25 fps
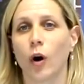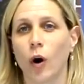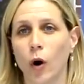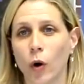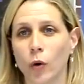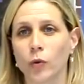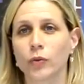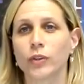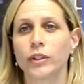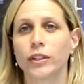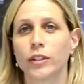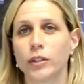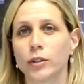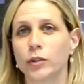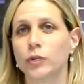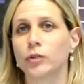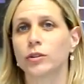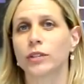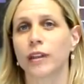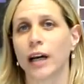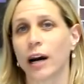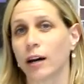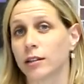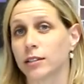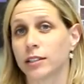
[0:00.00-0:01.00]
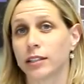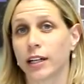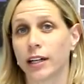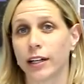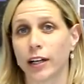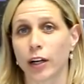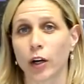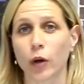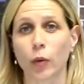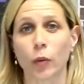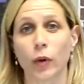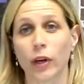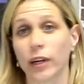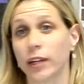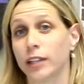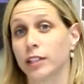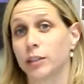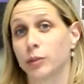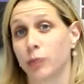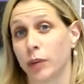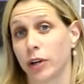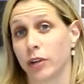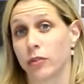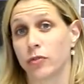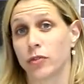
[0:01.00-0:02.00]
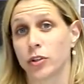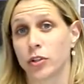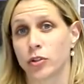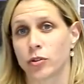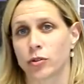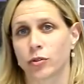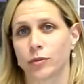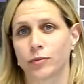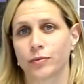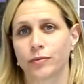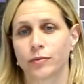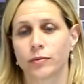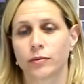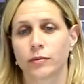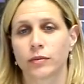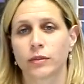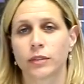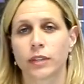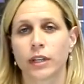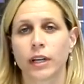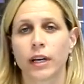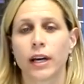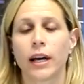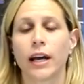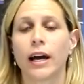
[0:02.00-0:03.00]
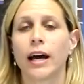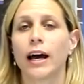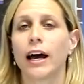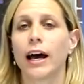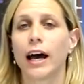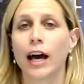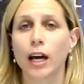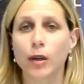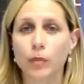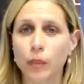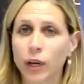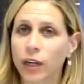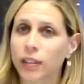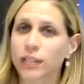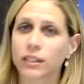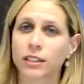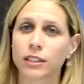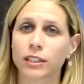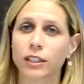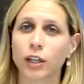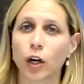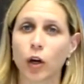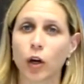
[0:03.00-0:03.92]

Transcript: Only use outside air when it's beneficial. Atmox is the